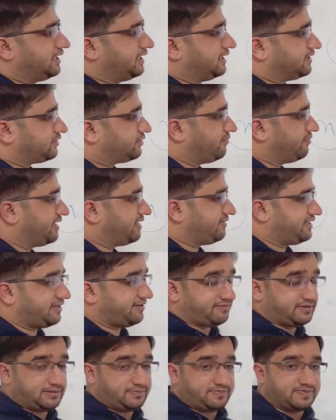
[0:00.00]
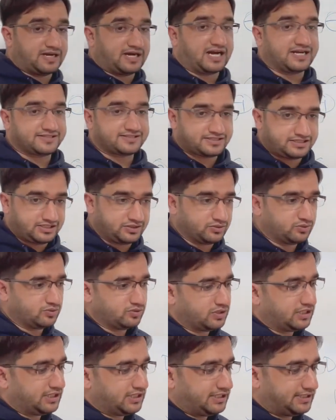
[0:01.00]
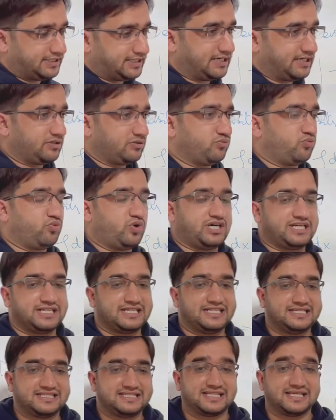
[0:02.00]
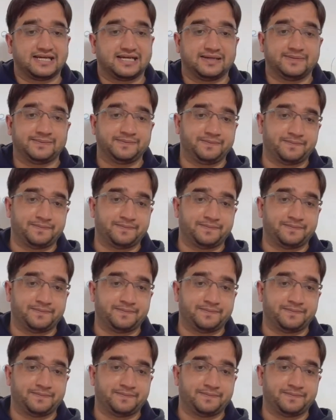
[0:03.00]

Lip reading: So when they will ask you that what is the